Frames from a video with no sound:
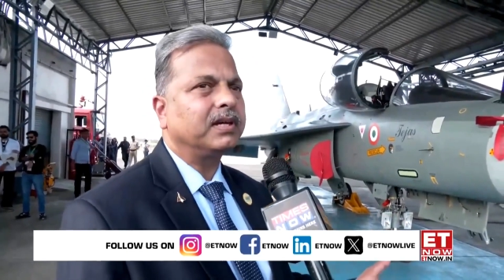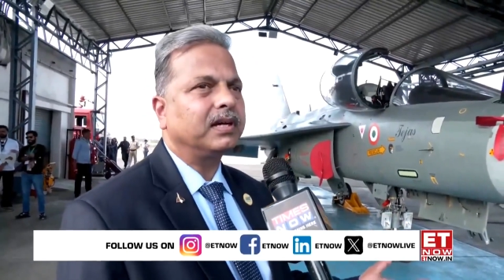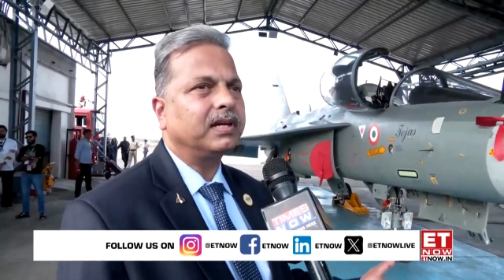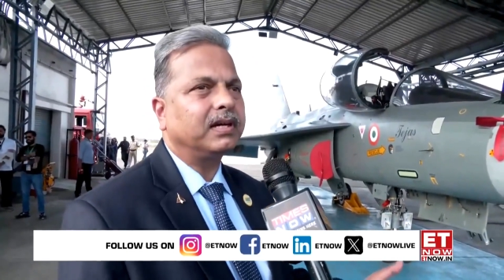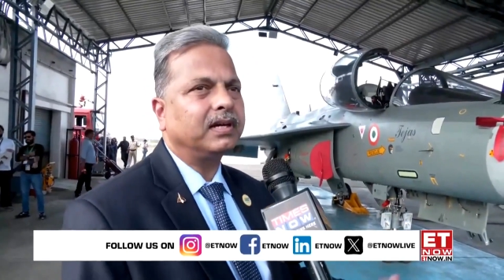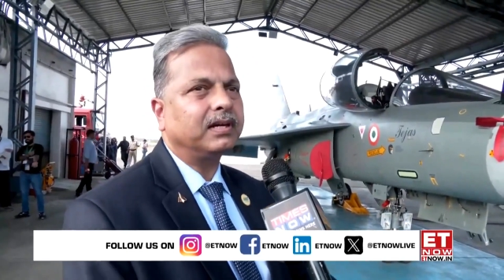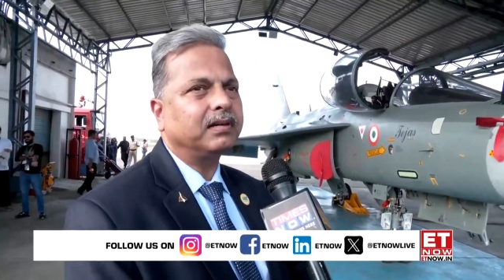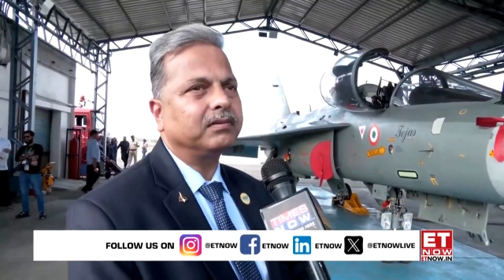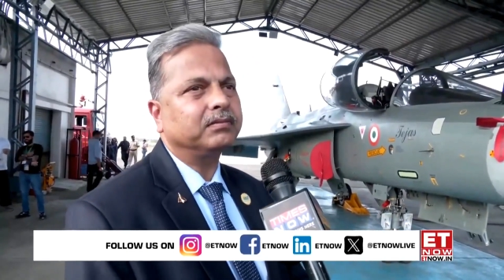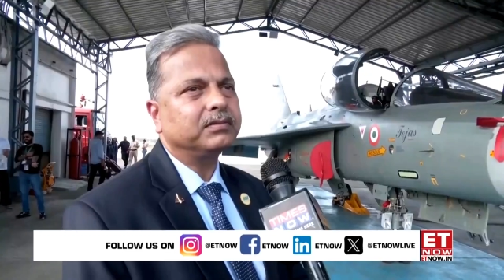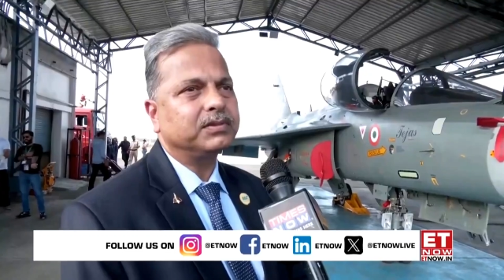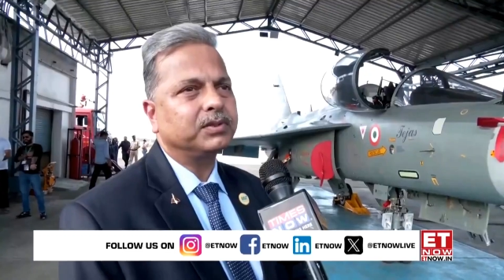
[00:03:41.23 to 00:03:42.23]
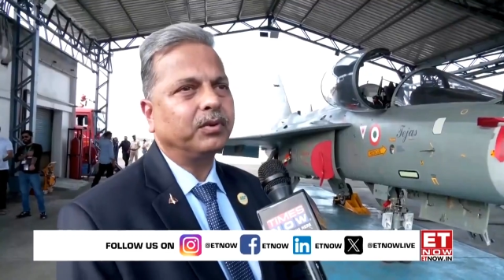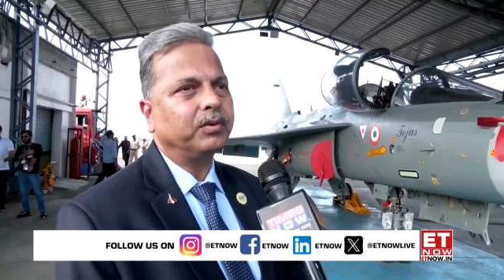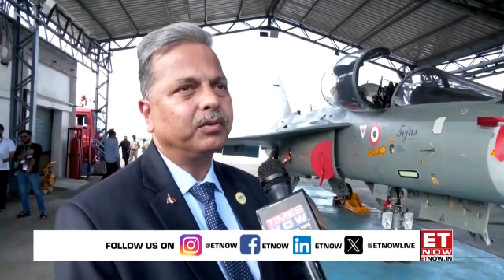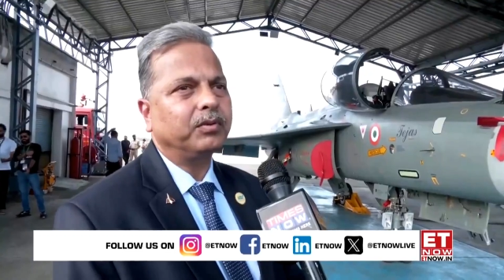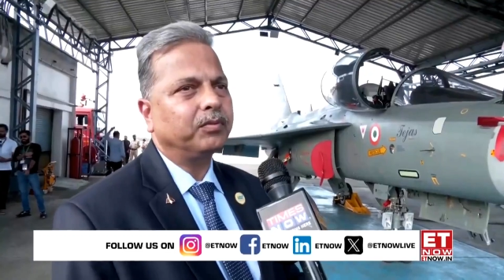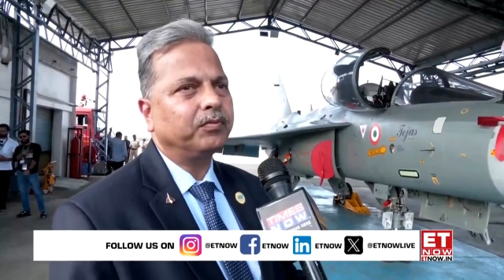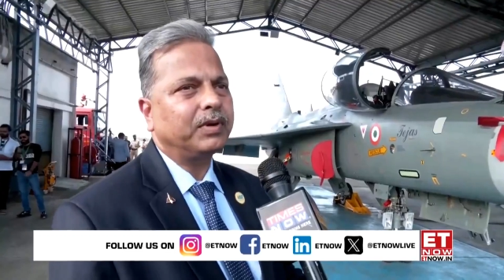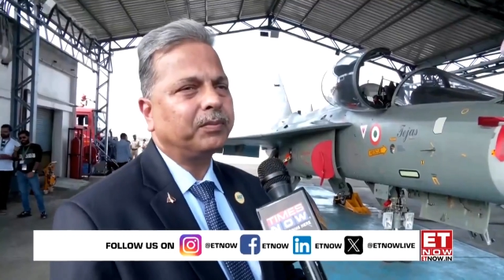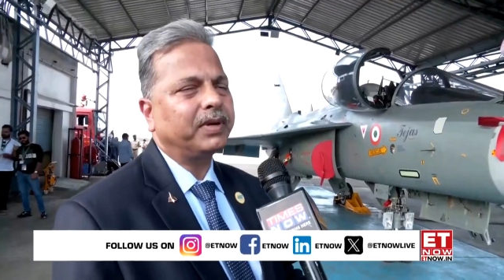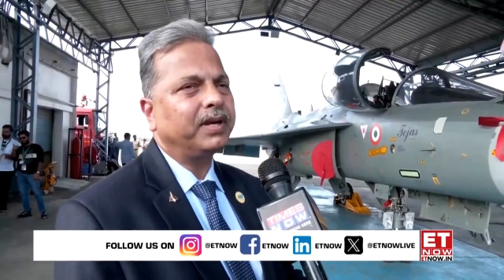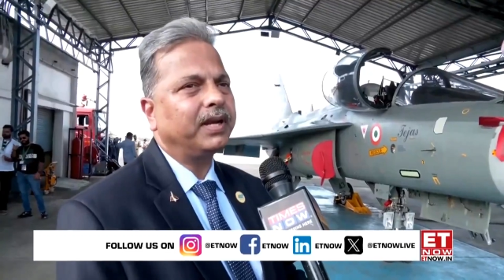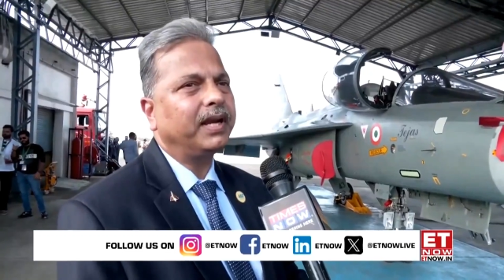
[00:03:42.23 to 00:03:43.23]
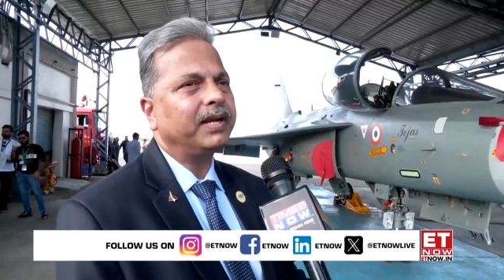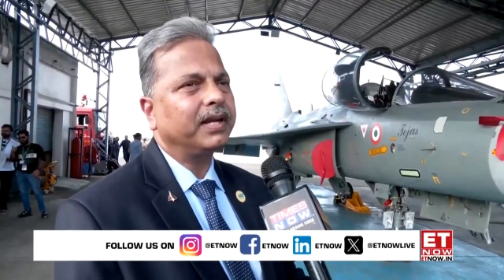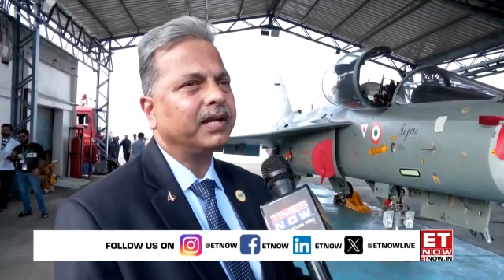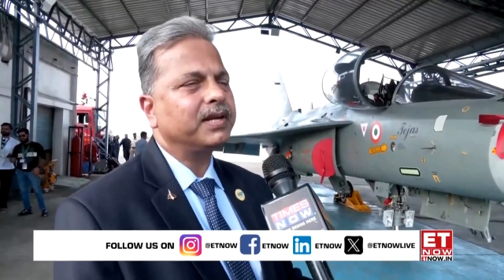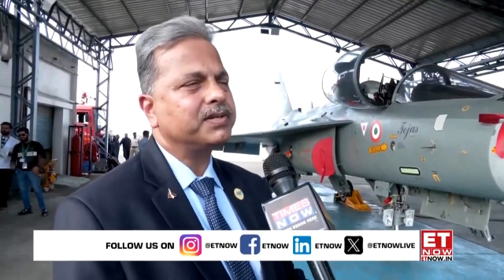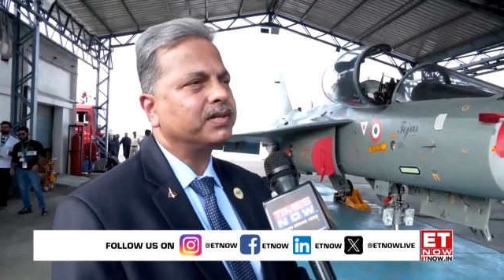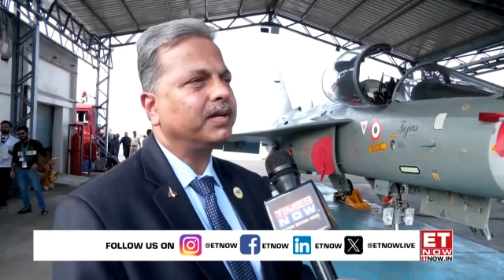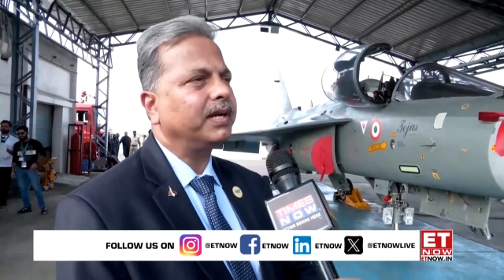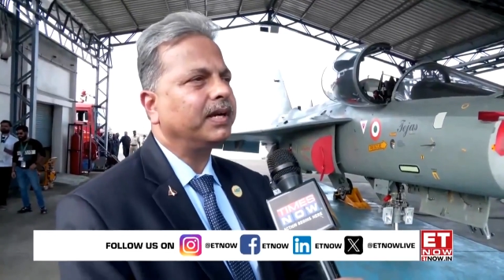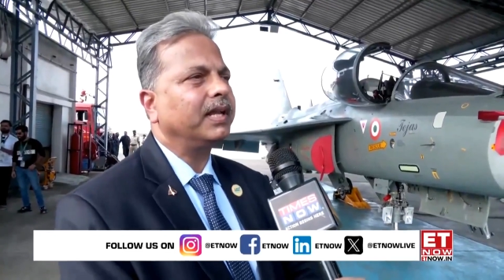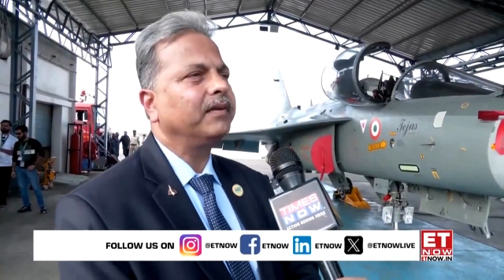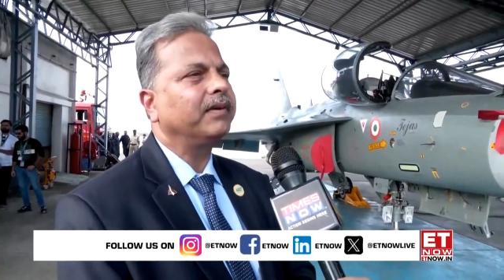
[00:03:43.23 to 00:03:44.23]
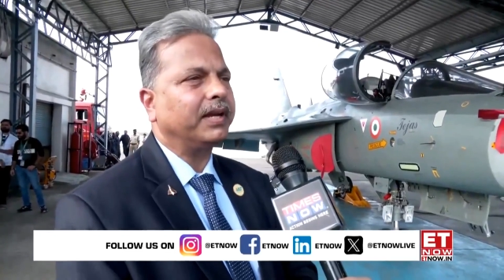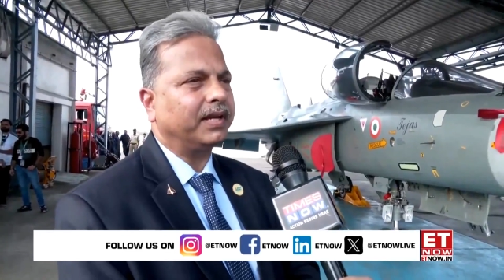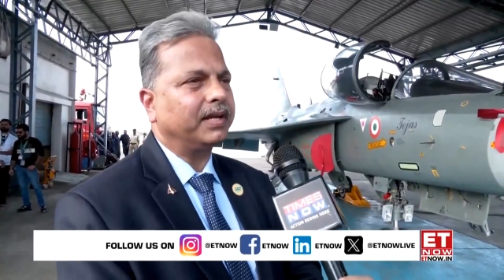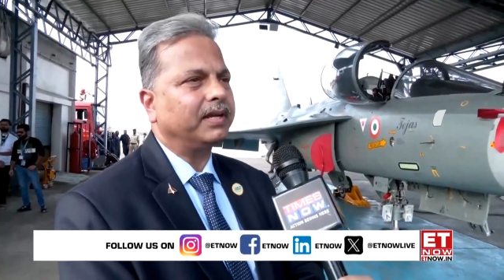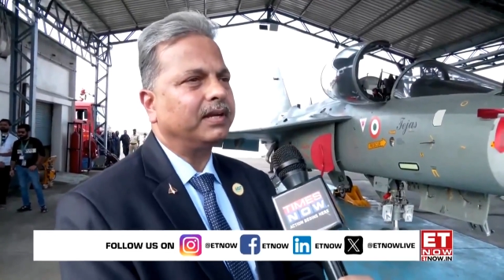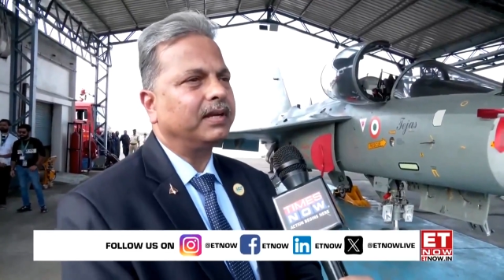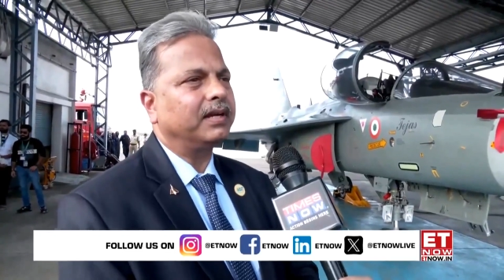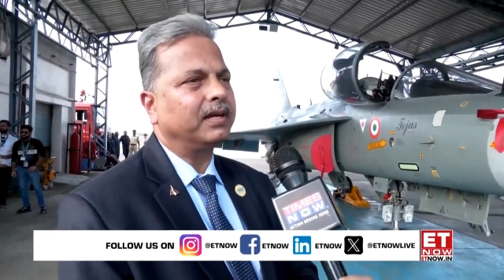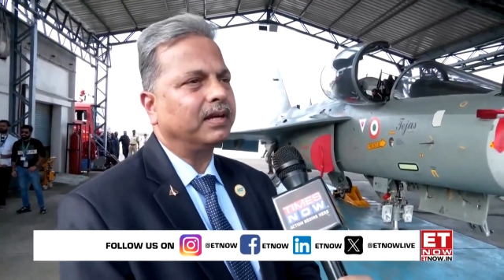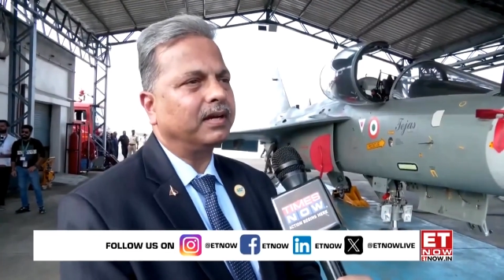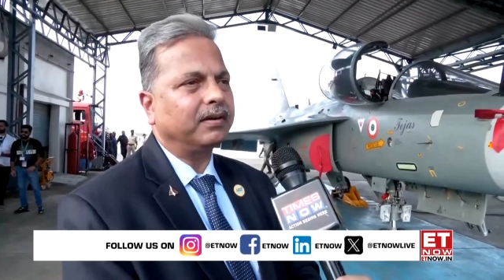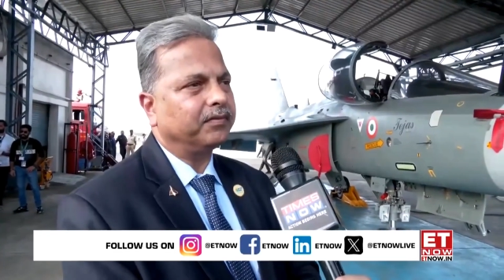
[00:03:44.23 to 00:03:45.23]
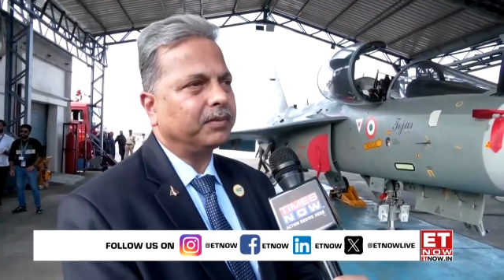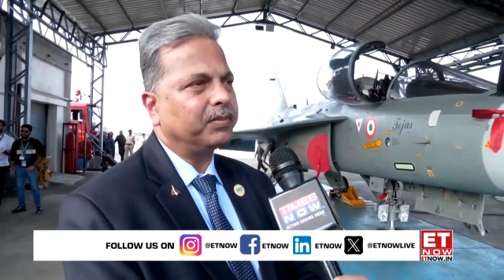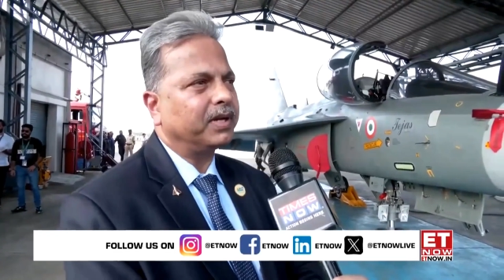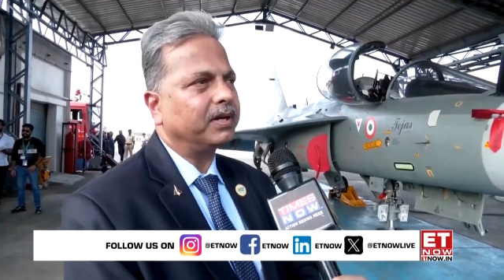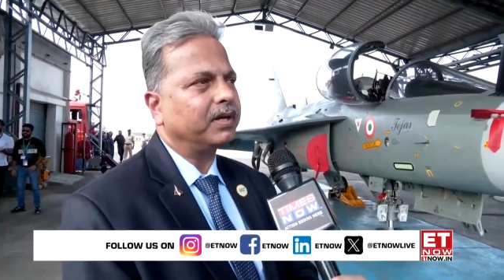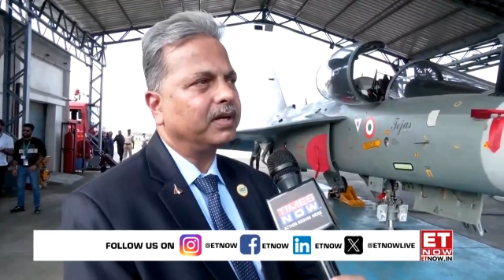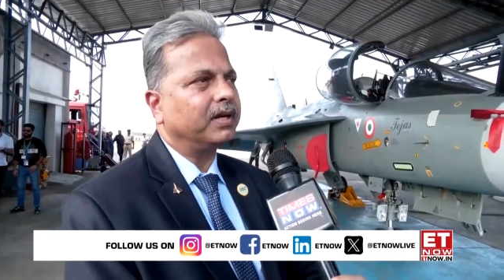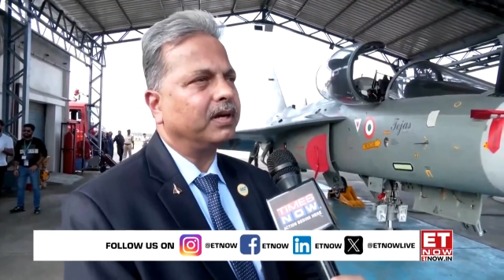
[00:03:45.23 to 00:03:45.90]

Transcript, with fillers: Uh, so weapon integration and delivery. Uh, weapon